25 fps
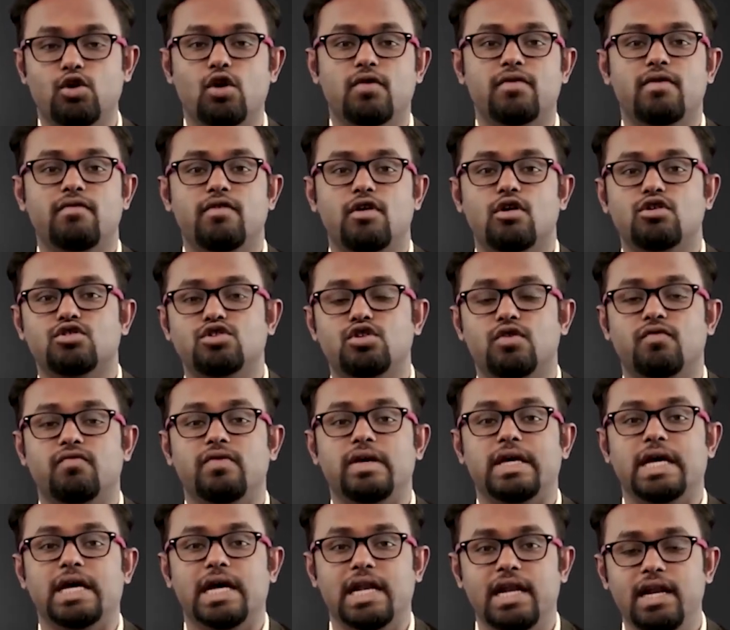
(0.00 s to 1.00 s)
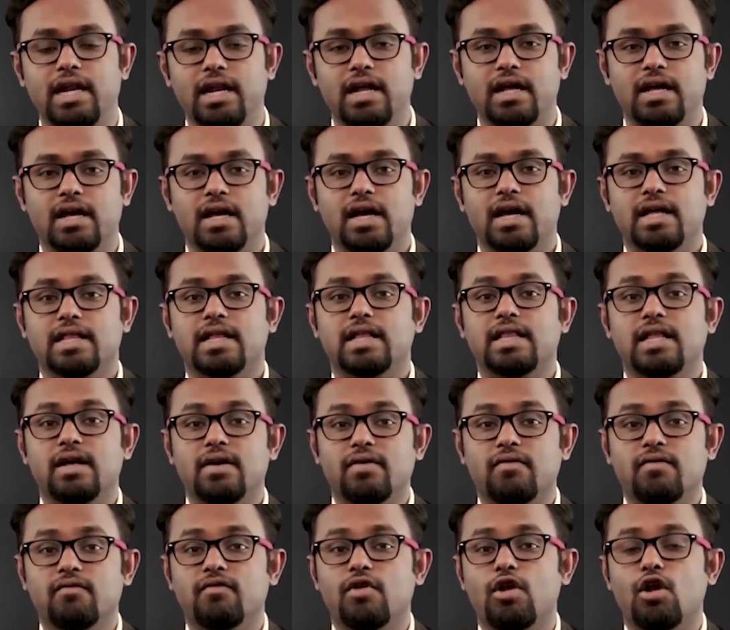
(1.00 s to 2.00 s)
and you have a velocity of VL, then
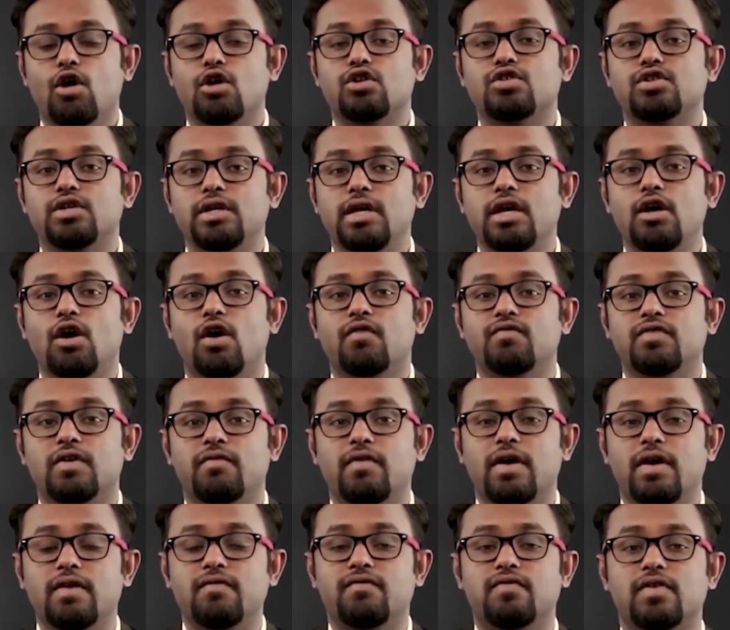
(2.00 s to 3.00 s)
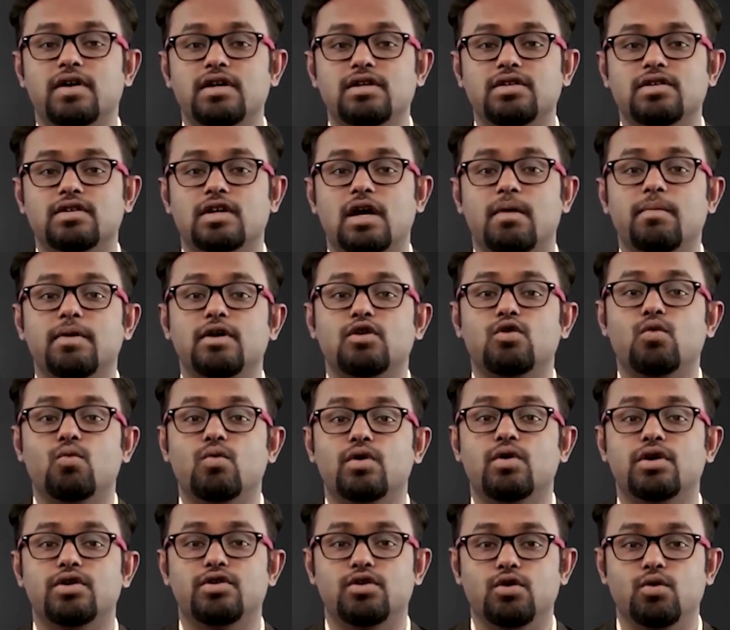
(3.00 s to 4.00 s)
the velocity of the wavefronts coming
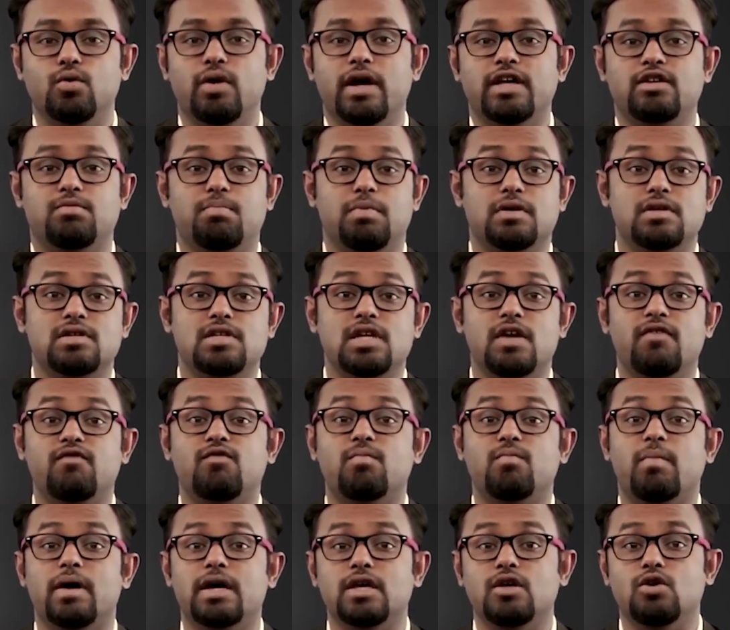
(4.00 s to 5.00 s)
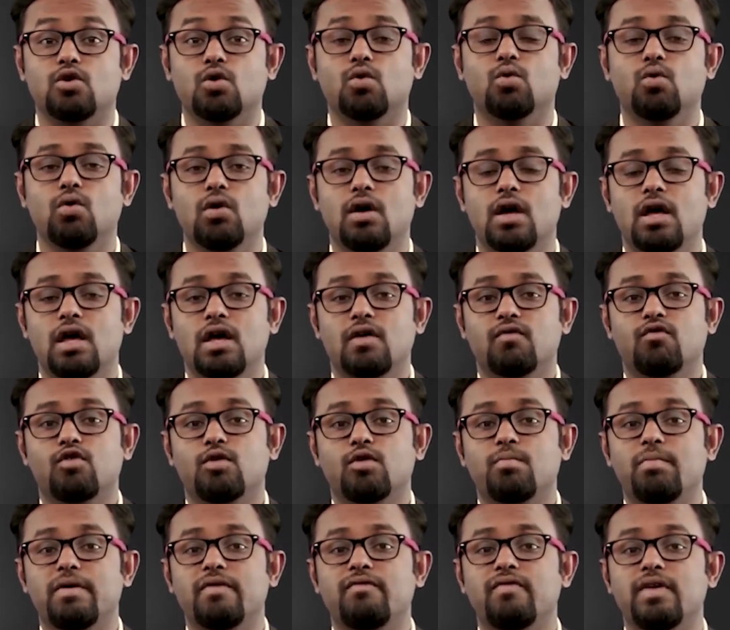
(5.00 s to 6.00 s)
towards you as perceived by you
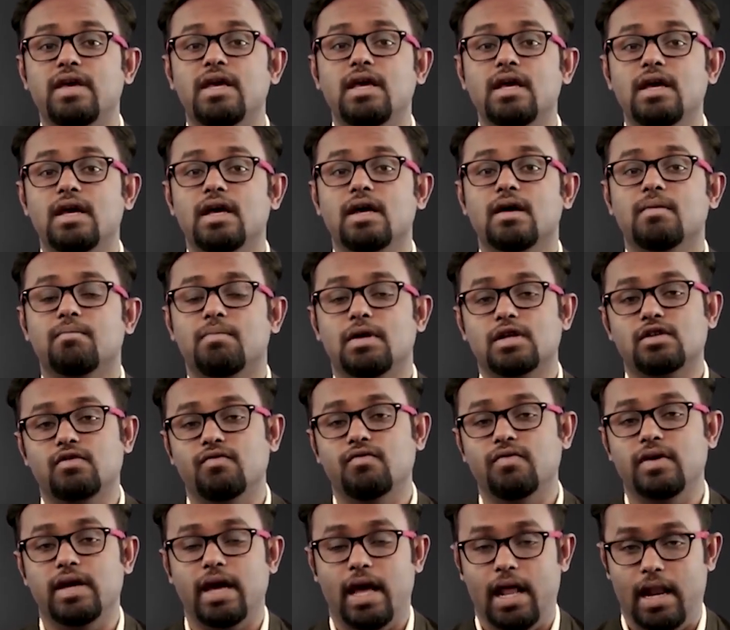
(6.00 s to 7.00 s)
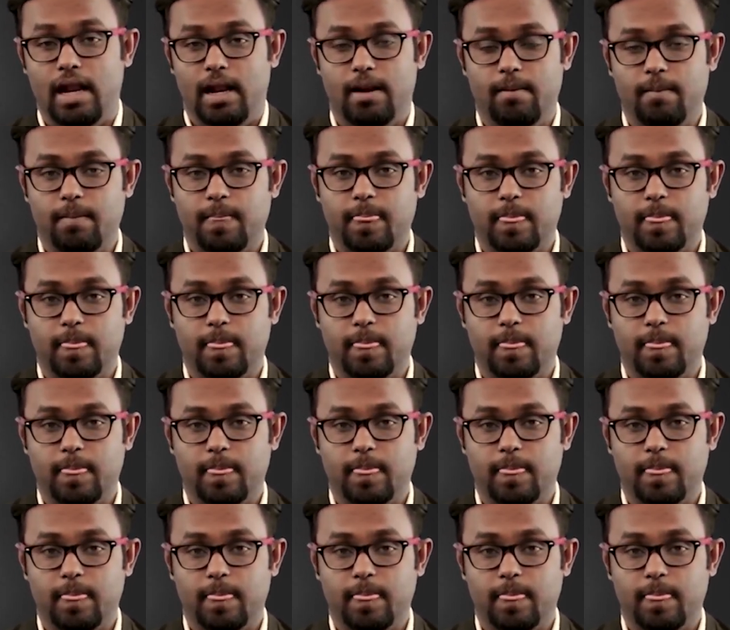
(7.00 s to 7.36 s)
would be V plus VL,